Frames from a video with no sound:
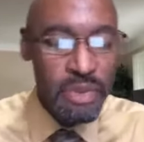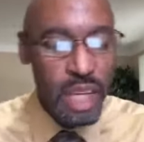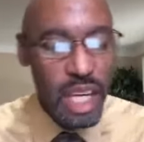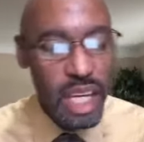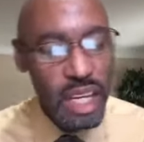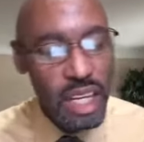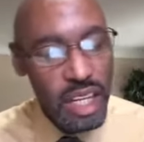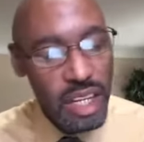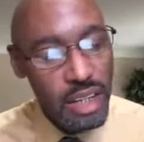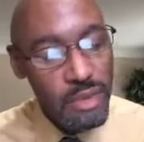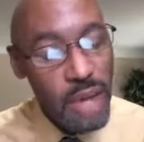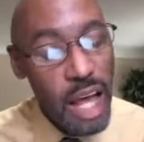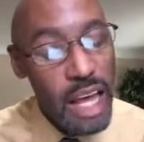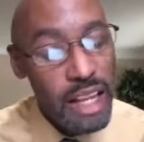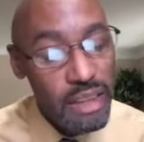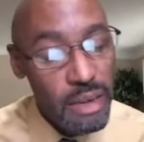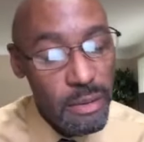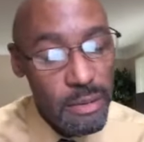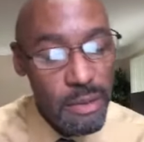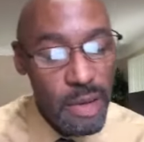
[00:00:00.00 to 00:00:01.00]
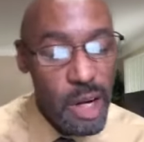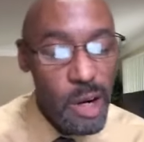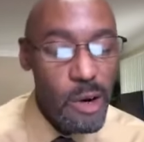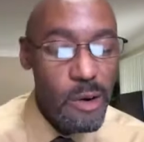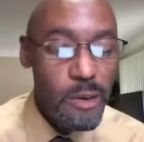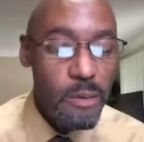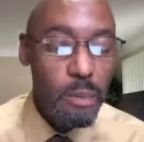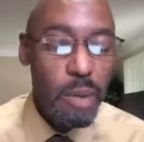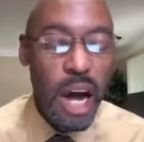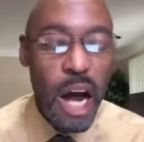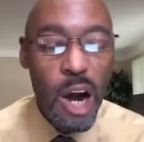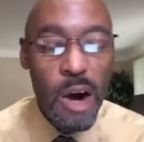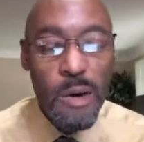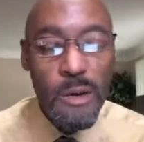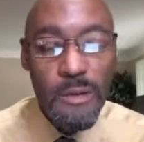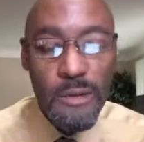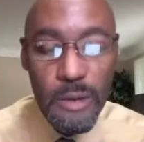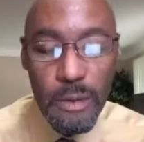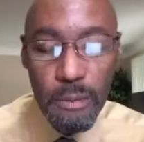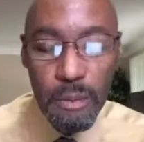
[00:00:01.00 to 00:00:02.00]
And he has a very
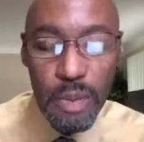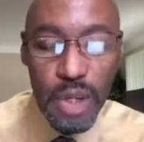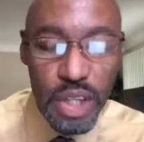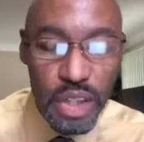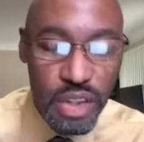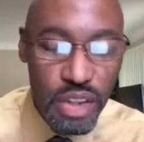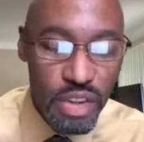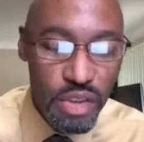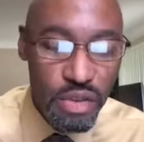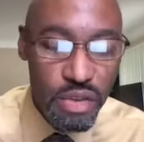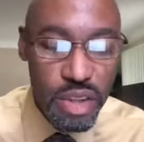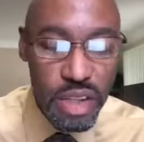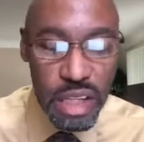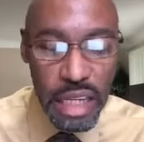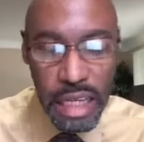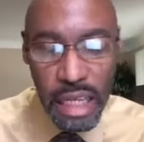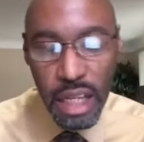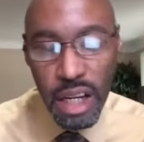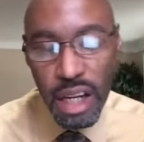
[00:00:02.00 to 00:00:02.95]
powerful ministry